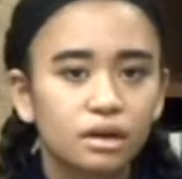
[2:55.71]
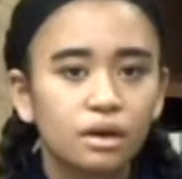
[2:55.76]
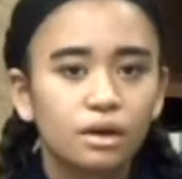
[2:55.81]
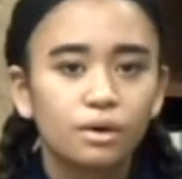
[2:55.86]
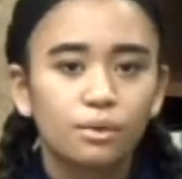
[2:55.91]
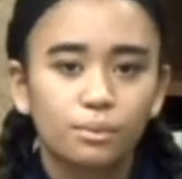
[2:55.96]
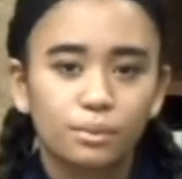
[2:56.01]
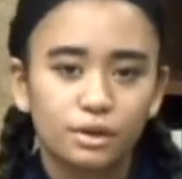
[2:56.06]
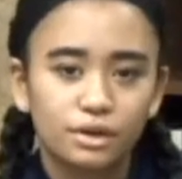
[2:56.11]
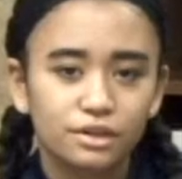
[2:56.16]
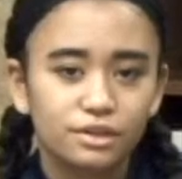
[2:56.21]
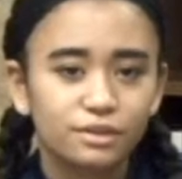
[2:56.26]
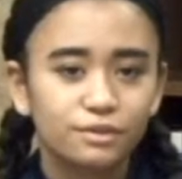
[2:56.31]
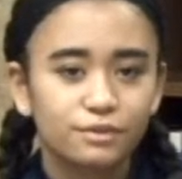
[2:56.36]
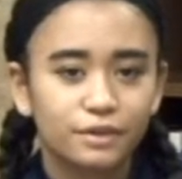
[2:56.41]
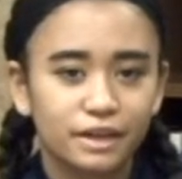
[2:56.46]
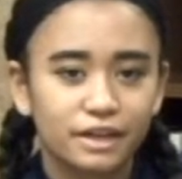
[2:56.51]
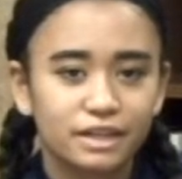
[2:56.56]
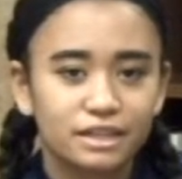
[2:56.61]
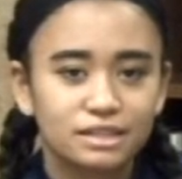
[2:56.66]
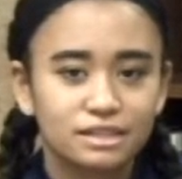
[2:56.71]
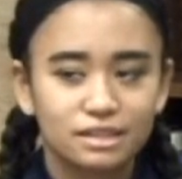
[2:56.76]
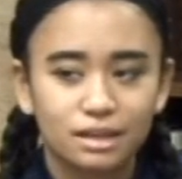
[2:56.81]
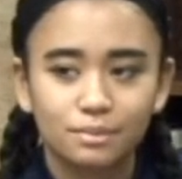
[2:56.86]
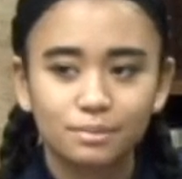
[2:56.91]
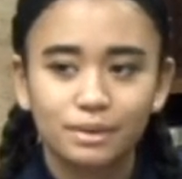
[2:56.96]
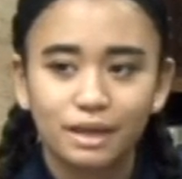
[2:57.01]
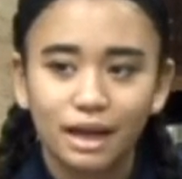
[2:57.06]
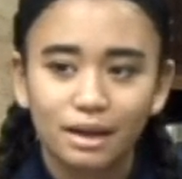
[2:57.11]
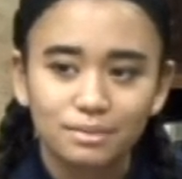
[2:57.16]
What are the various
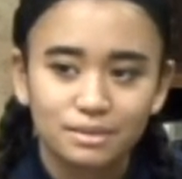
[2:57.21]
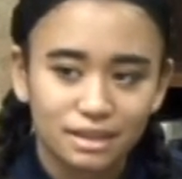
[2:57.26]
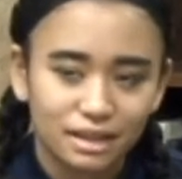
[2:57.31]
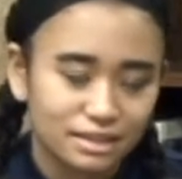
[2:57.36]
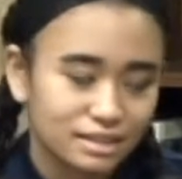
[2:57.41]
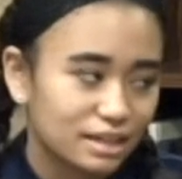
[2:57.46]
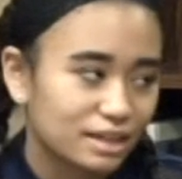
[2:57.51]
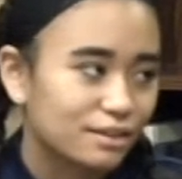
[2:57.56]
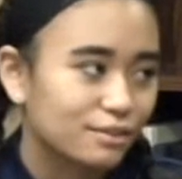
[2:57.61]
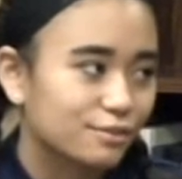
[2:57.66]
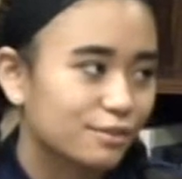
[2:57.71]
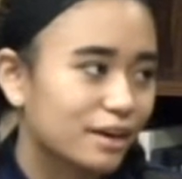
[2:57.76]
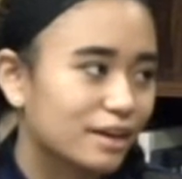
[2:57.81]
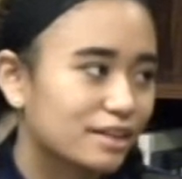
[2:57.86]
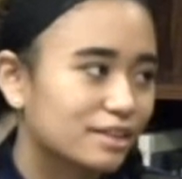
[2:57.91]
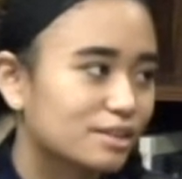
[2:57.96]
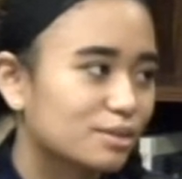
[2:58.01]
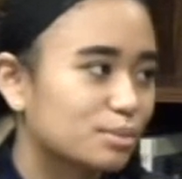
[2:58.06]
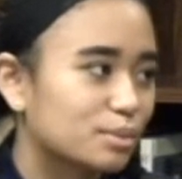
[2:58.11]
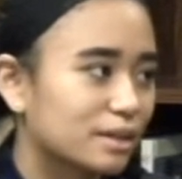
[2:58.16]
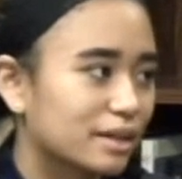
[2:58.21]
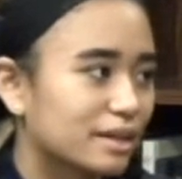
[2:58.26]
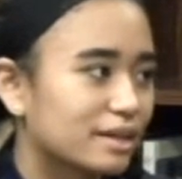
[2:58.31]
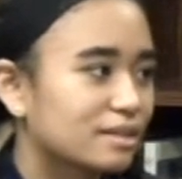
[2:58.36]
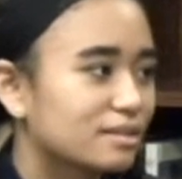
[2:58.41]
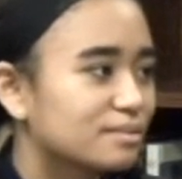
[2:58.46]
sub-gaps identified in the plan?